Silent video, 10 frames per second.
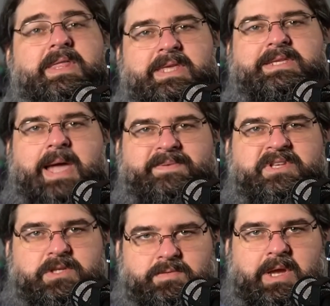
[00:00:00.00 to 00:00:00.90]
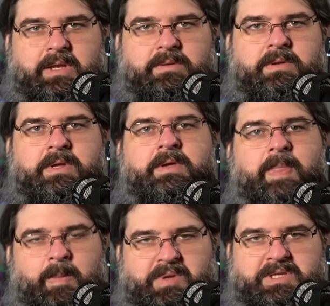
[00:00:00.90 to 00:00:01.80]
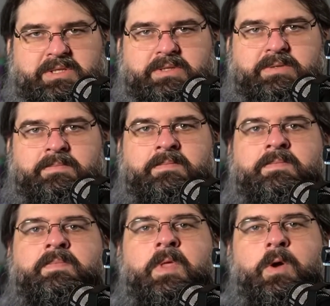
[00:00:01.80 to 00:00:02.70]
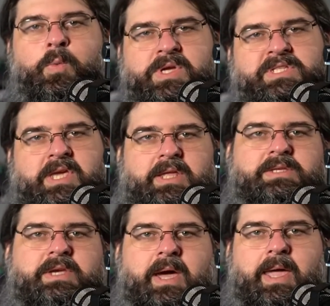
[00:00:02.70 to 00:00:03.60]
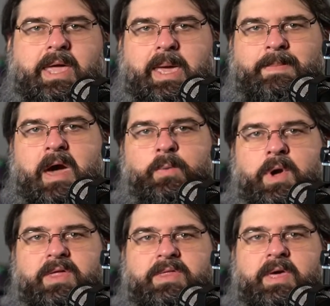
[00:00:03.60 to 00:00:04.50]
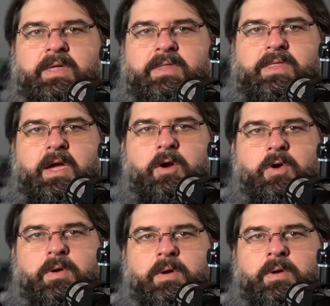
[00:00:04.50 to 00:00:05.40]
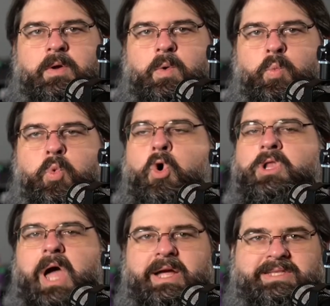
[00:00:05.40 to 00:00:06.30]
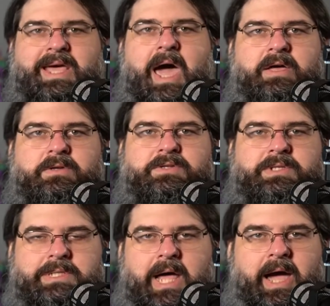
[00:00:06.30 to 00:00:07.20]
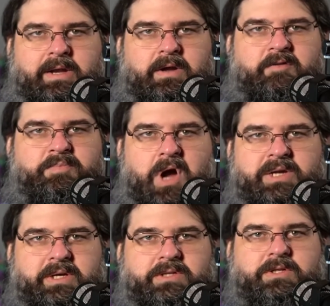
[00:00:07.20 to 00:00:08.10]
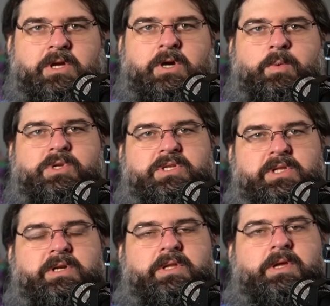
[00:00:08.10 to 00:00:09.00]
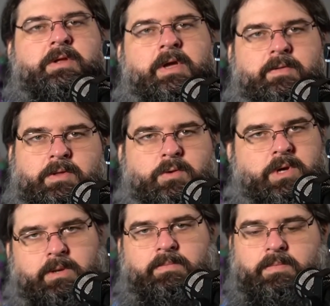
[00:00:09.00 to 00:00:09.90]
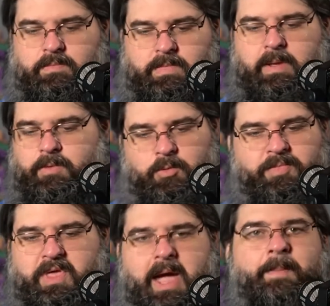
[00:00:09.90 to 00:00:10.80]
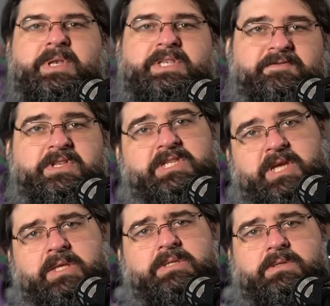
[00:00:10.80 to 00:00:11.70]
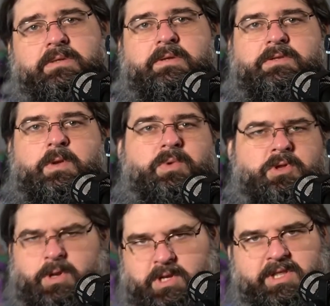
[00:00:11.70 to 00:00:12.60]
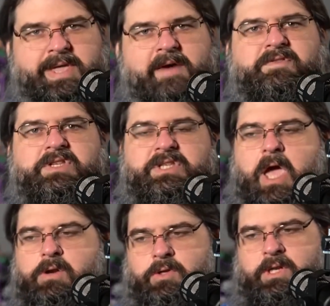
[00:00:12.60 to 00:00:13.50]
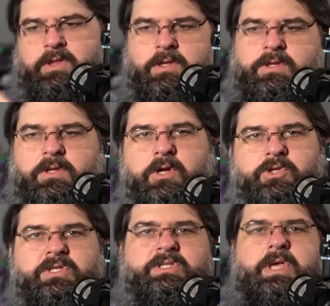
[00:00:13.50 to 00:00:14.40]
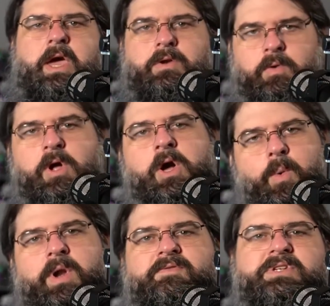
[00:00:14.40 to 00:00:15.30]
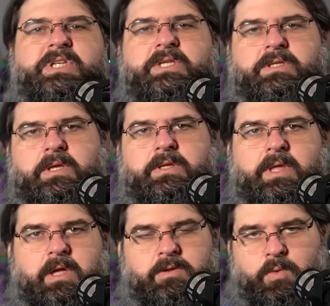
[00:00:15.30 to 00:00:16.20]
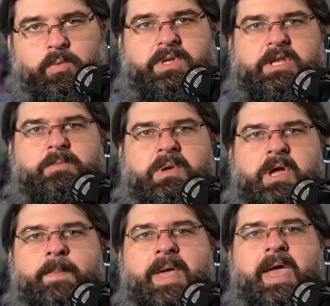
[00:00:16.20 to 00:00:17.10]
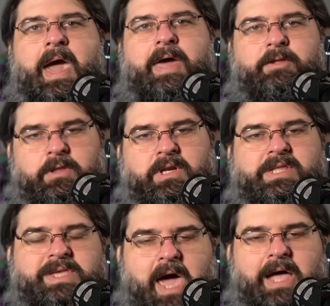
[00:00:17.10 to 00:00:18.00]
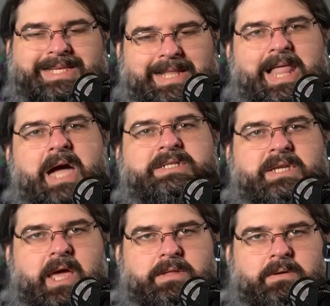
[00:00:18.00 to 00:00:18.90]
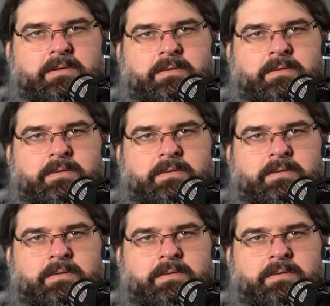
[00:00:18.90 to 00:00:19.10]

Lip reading: these types of terrain pieces. WizKids came out with their Warlock Tiles line of products, which is literally they come in different sets. You need the tavern set, or you need the dungeon set, or whatever sets that you need to pick up, and they're literally tiles that lock together